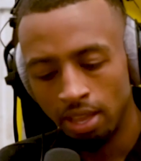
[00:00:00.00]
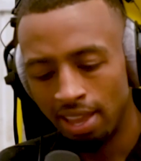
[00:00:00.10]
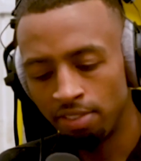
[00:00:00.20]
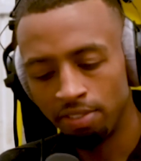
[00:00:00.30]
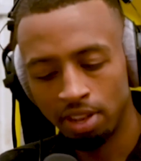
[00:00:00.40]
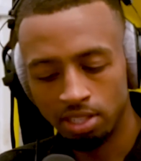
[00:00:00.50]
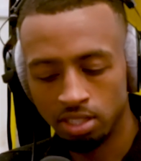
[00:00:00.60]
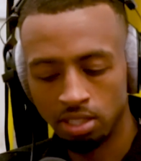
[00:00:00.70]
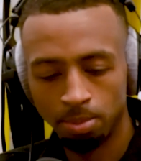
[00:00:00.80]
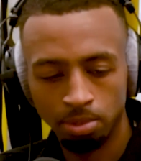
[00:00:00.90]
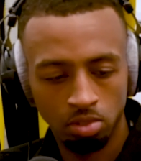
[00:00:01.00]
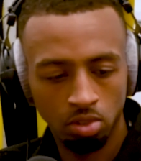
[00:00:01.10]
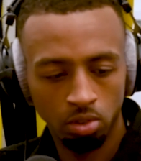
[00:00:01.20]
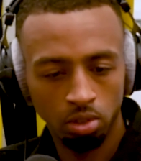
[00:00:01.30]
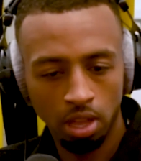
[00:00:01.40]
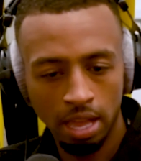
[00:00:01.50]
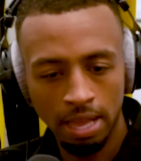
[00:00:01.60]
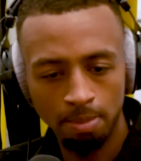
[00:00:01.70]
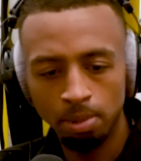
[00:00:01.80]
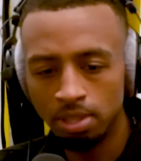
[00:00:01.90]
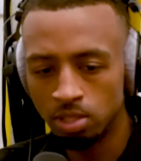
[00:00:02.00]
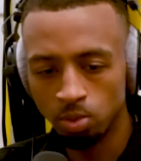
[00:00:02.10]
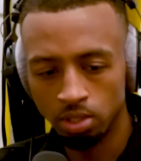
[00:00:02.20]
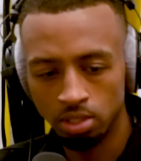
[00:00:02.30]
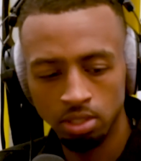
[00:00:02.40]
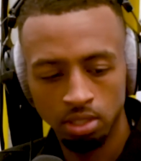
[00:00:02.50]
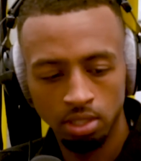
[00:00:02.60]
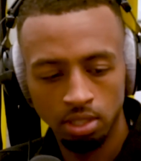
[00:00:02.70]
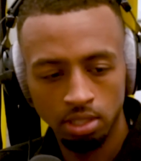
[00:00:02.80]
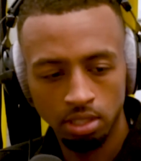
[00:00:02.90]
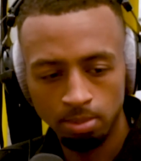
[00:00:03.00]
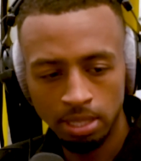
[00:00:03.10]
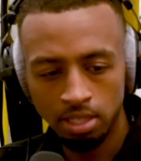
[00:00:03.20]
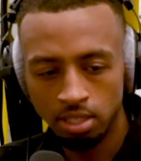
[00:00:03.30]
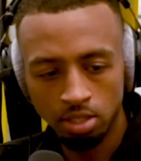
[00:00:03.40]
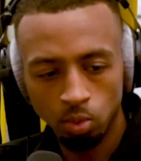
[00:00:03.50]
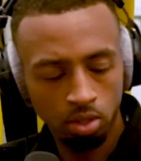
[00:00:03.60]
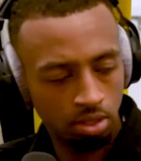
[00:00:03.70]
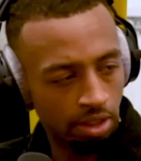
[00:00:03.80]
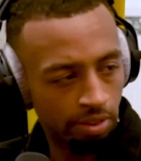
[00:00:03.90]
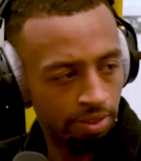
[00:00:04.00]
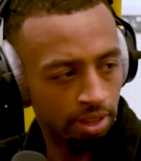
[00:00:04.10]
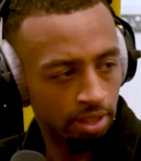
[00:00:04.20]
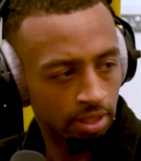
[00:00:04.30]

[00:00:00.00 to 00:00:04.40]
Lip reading: Every fight's a stepping stone. But this one, to me, this is a world title fight.